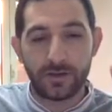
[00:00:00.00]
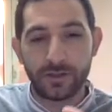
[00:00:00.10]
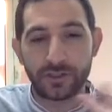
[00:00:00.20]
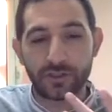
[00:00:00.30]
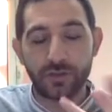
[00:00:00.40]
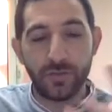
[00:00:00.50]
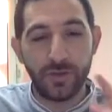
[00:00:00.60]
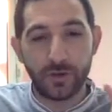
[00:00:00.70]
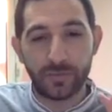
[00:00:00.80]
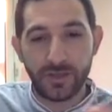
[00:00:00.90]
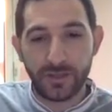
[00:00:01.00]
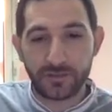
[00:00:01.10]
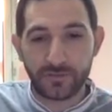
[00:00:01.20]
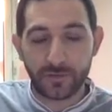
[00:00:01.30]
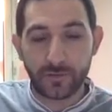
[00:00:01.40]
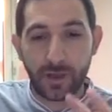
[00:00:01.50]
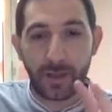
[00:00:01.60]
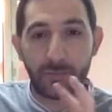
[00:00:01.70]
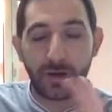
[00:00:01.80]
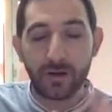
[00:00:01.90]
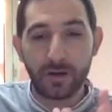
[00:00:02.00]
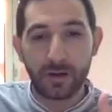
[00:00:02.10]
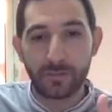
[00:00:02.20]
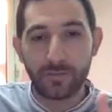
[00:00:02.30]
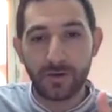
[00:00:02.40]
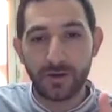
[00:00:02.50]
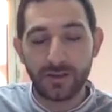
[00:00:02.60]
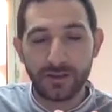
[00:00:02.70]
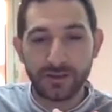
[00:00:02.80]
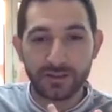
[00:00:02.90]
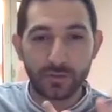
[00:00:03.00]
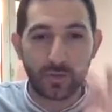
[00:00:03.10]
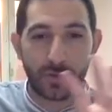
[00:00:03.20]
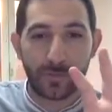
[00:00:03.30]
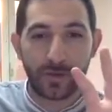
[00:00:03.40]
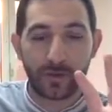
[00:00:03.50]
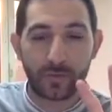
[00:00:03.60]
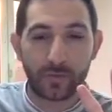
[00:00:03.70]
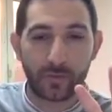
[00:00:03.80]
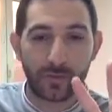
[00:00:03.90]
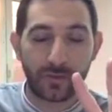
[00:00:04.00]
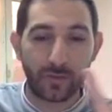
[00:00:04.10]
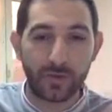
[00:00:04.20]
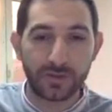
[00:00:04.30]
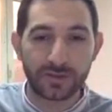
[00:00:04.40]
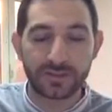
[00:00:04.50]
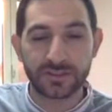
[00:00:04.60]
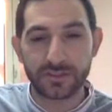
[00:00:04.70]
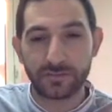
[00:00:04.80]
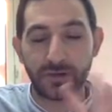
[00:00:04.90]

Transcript: It should be obtained from MR by swapping the ones,